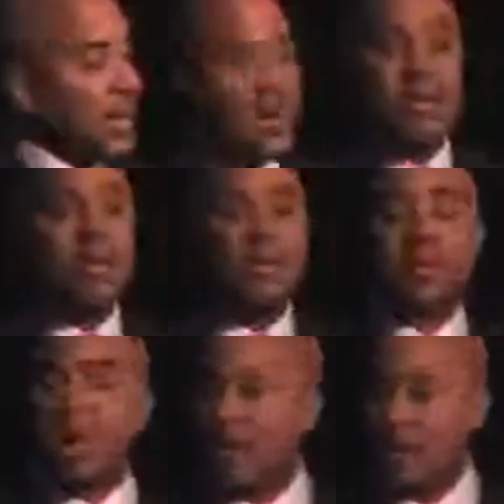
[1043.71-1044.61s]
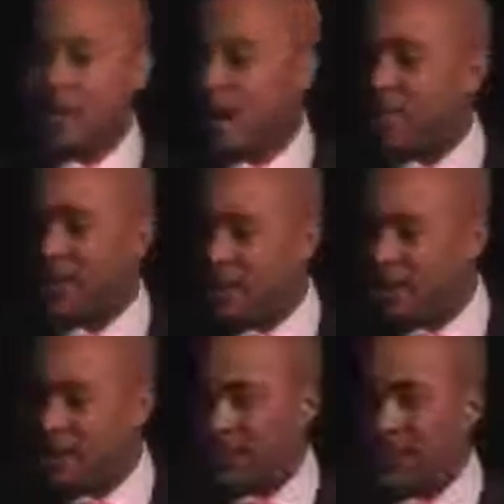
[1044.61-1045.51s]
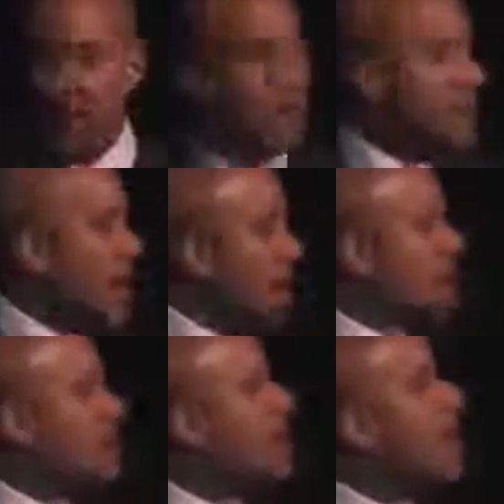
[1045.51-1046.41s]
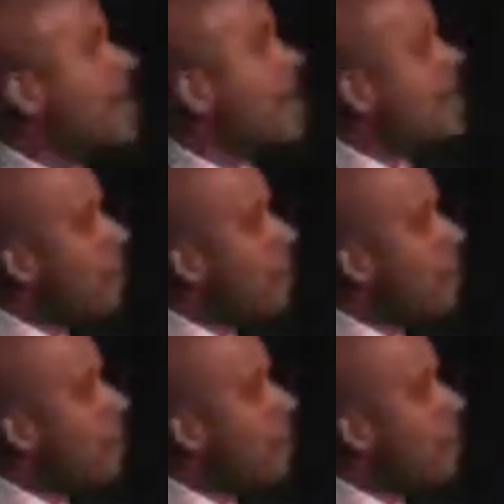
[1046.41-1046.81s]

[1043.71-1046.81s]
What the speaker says: at least entertain that conversation. Not only that,